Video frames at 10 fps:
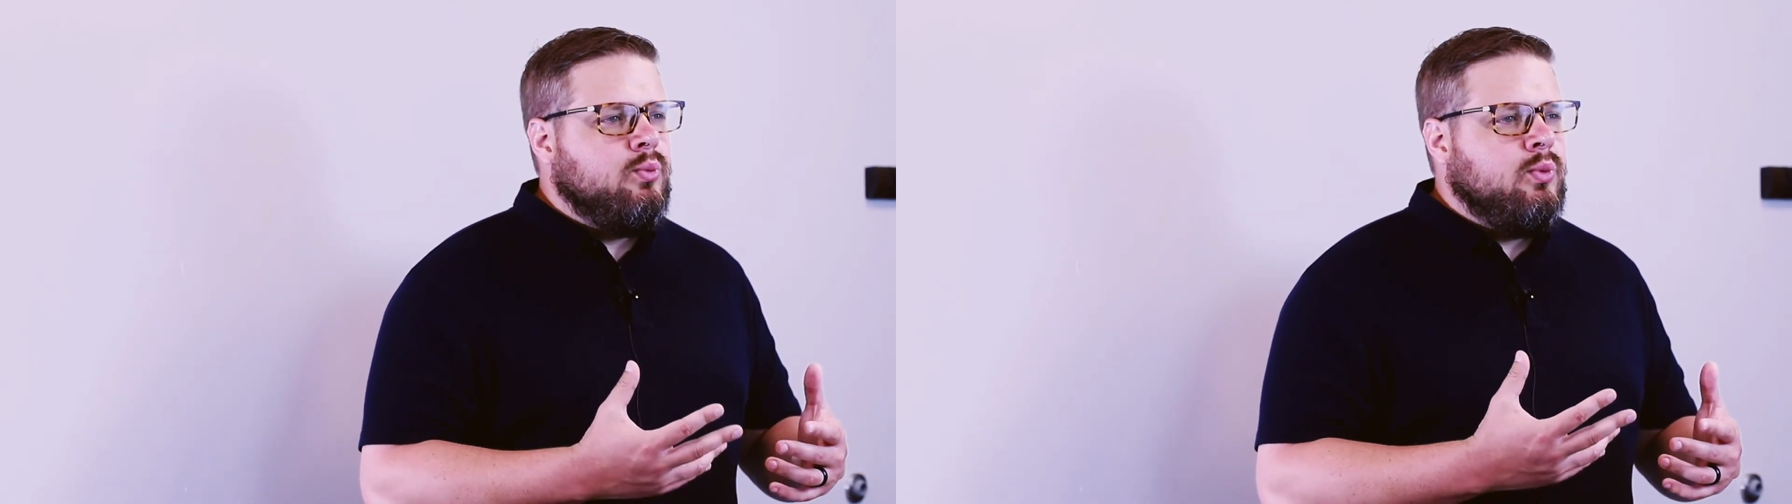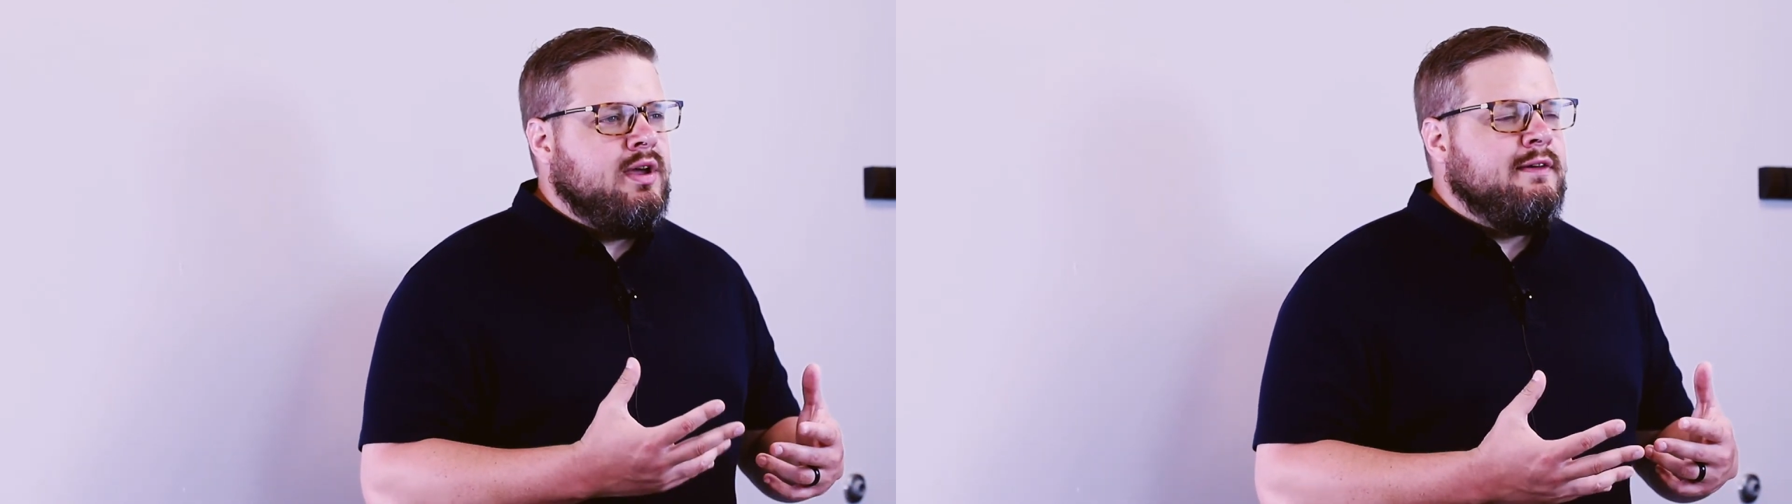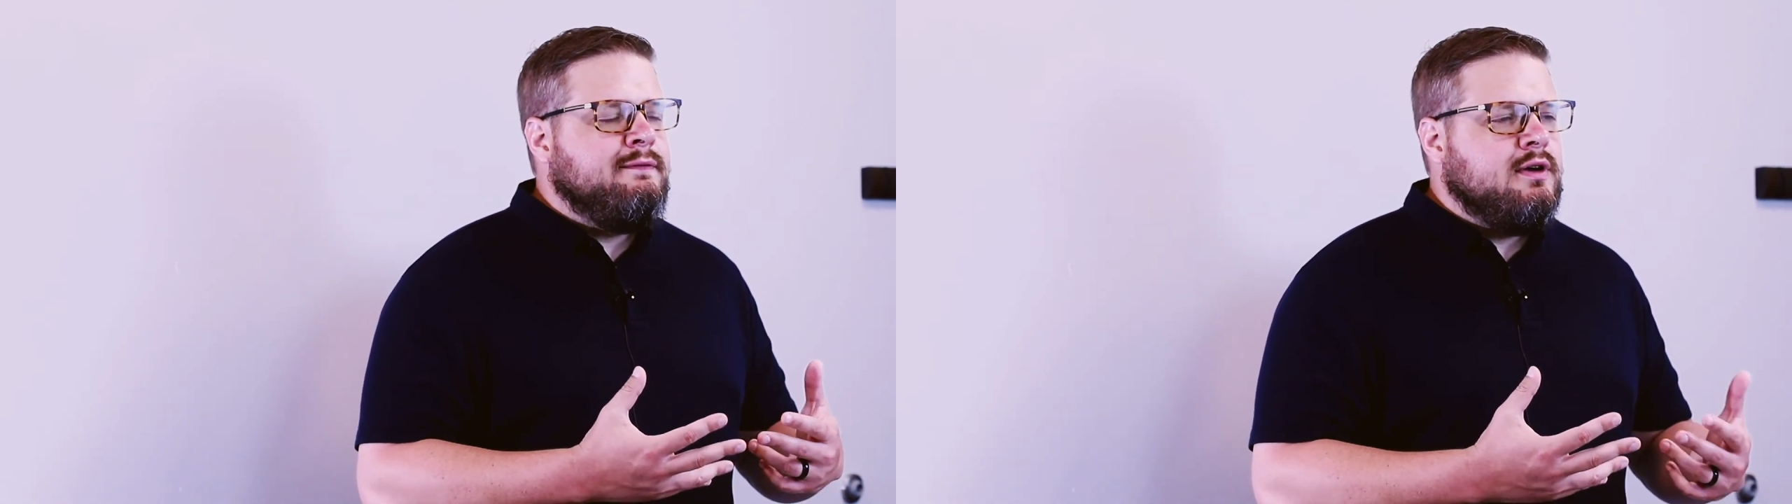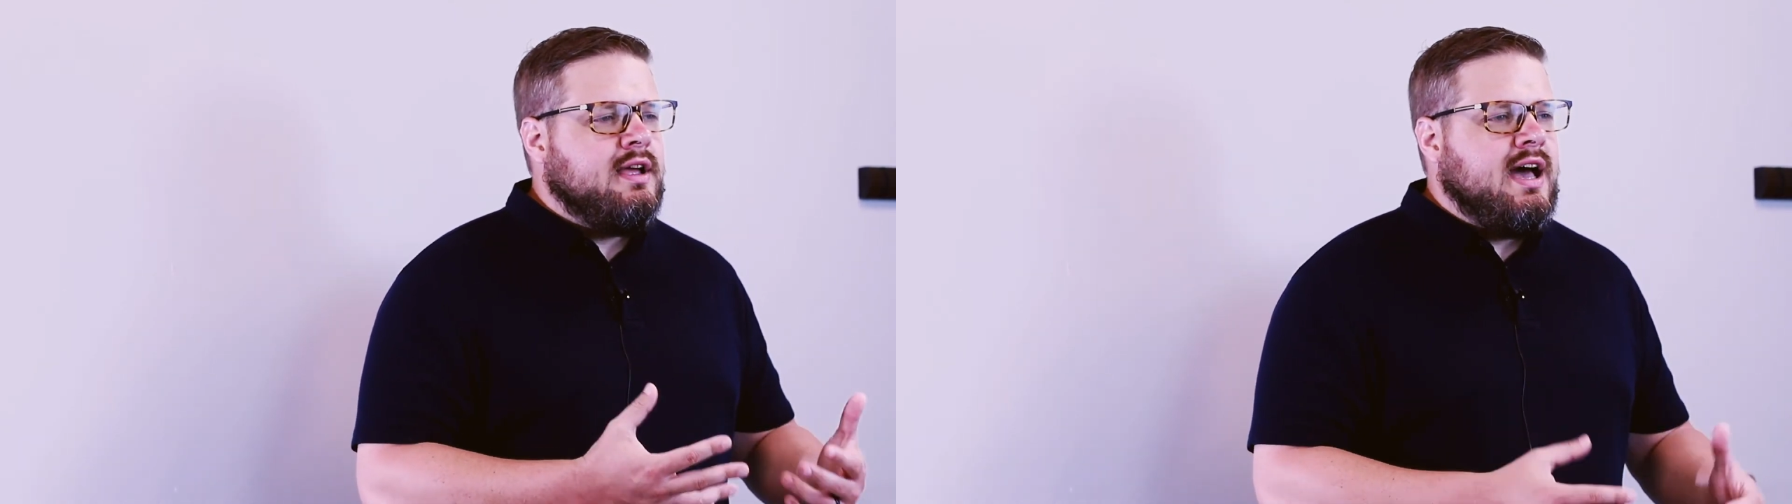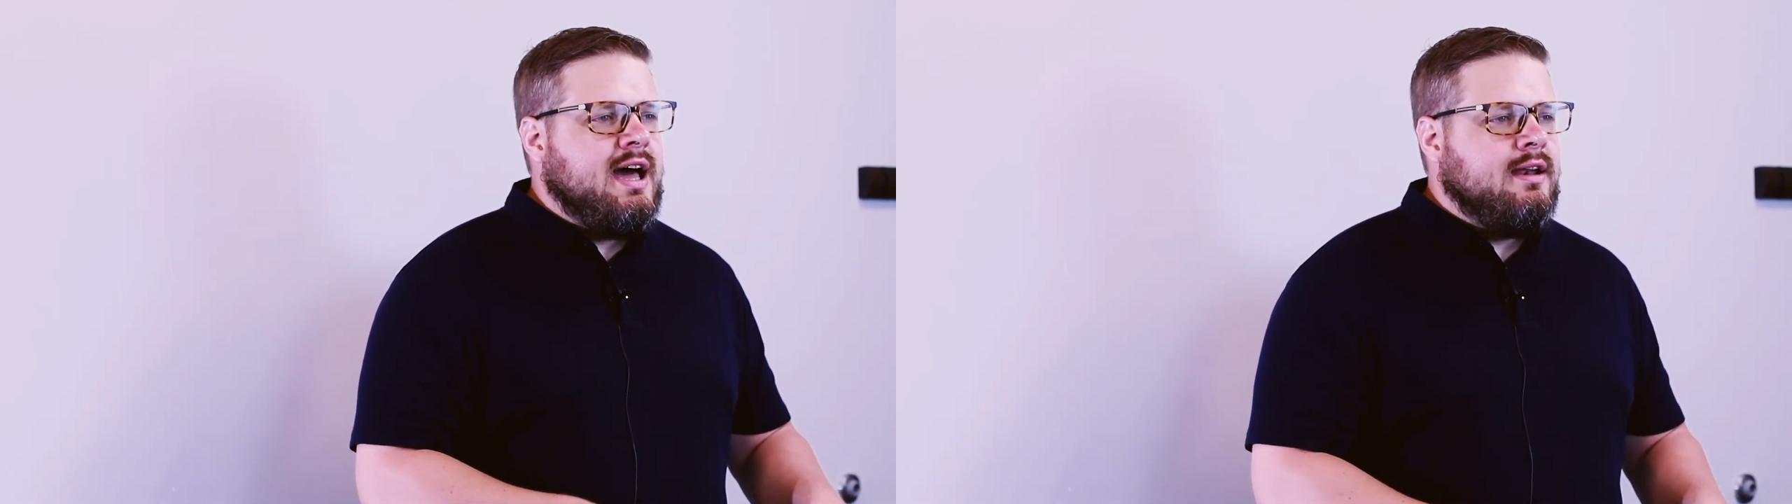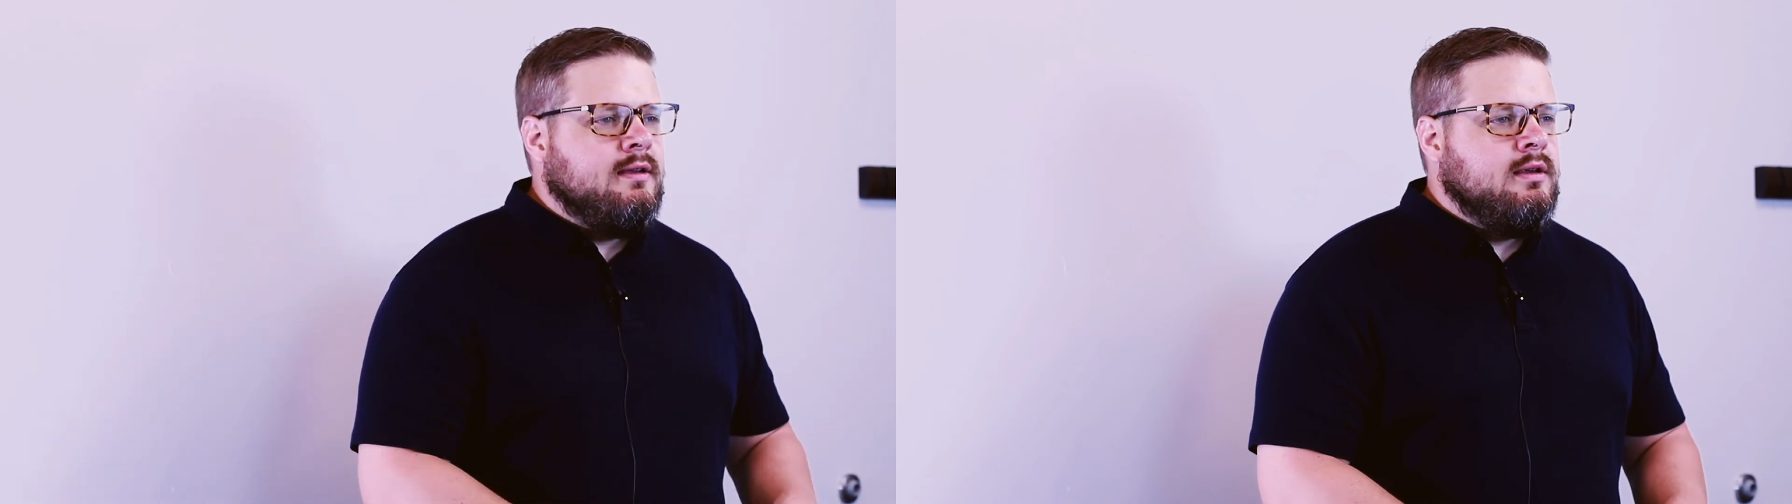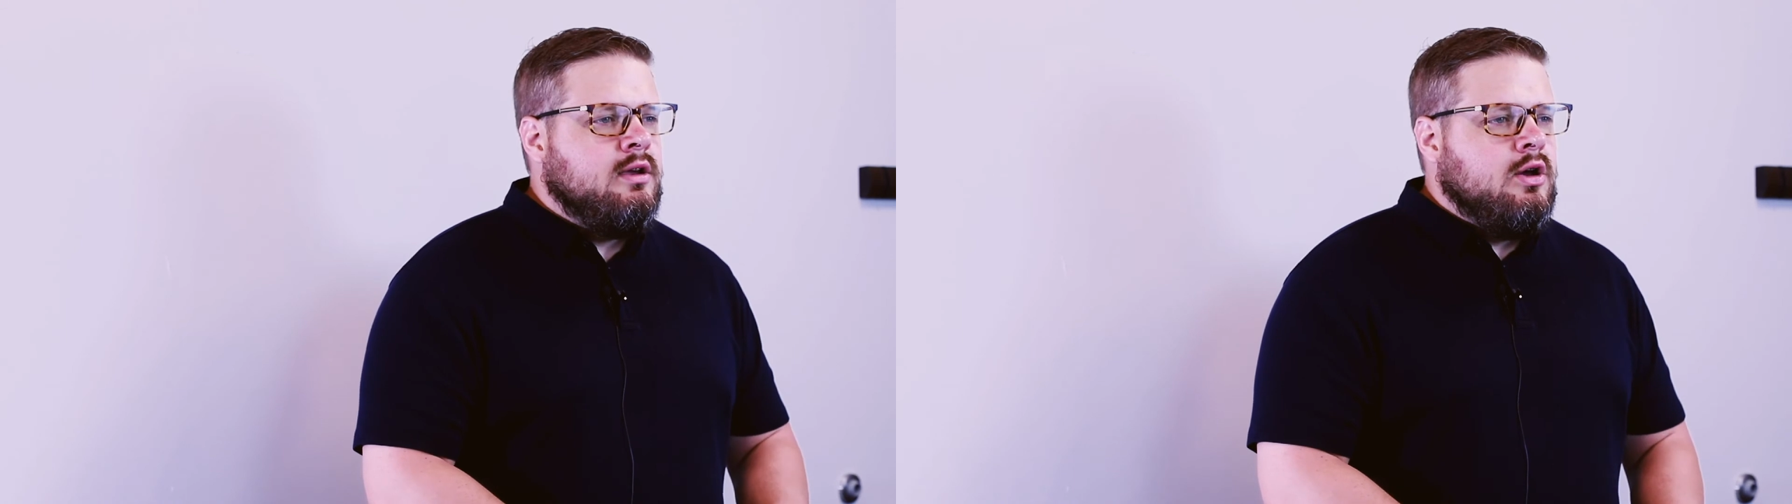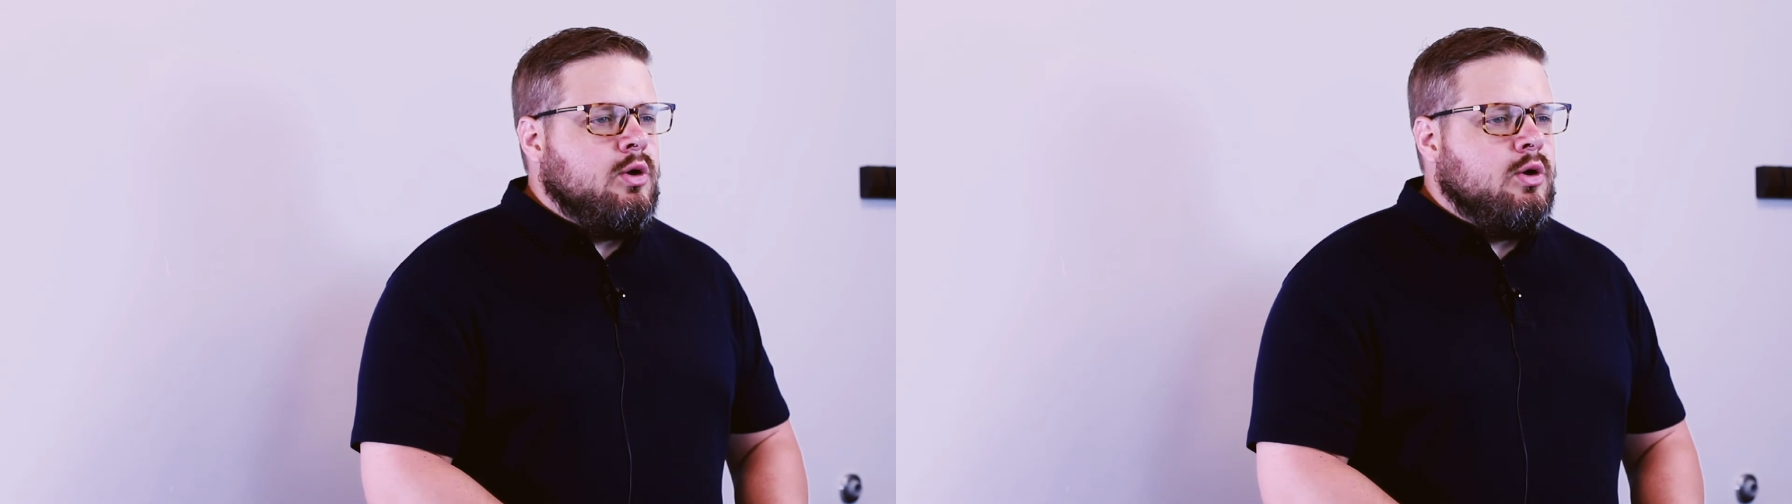we have forgotten